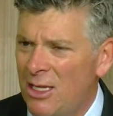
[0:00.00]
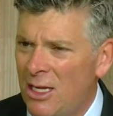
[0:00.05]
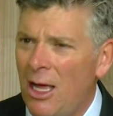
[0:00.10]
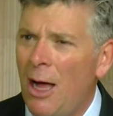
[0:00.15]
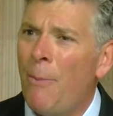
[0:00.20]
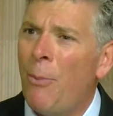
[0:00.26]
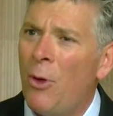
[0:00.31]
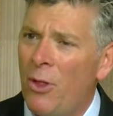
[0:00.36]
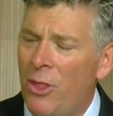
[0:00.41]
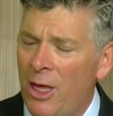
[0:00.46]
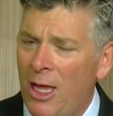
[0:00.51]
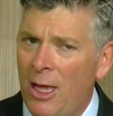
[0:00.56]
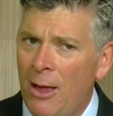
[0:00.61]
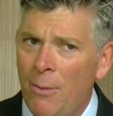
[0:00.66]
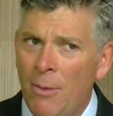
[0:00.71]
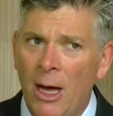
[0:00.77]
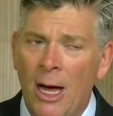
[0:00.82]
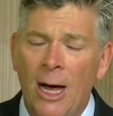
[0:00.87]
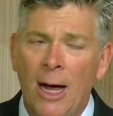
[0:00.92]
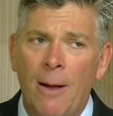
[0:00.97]
couple of
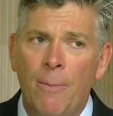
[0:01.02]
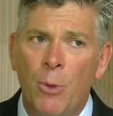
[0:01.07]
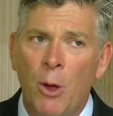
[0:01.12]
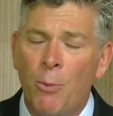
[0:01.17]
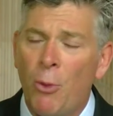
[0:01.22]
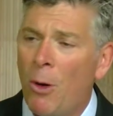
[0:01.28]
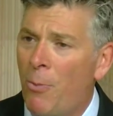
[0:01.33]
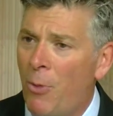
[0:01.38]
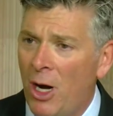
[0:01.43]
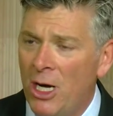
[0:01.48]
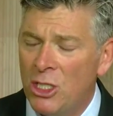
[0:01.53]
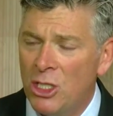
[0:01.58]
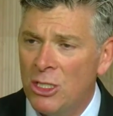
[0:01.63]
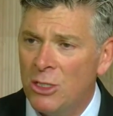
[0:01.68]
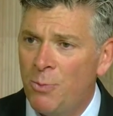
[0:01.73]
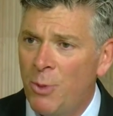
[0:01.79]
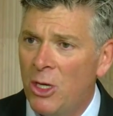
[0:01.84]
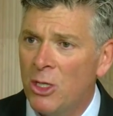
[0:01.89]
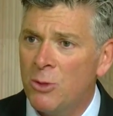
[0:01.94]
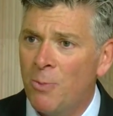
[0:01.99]
the uh,
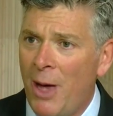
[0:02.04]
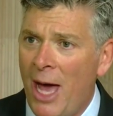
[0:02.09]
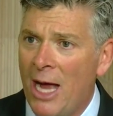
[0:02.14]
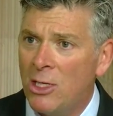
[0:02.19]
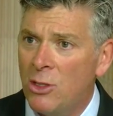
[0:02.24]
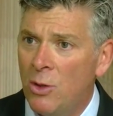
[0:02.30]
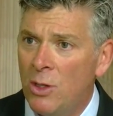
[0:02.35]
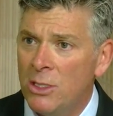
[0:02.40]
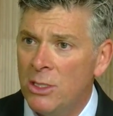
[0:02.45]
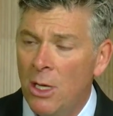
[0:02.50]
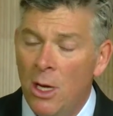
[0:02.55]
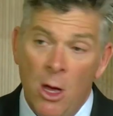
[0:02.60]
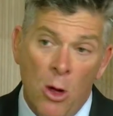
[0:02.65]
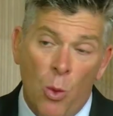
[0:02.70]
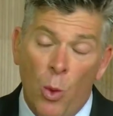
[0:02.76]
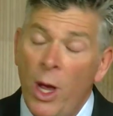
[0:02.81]
appropriations bills back to us,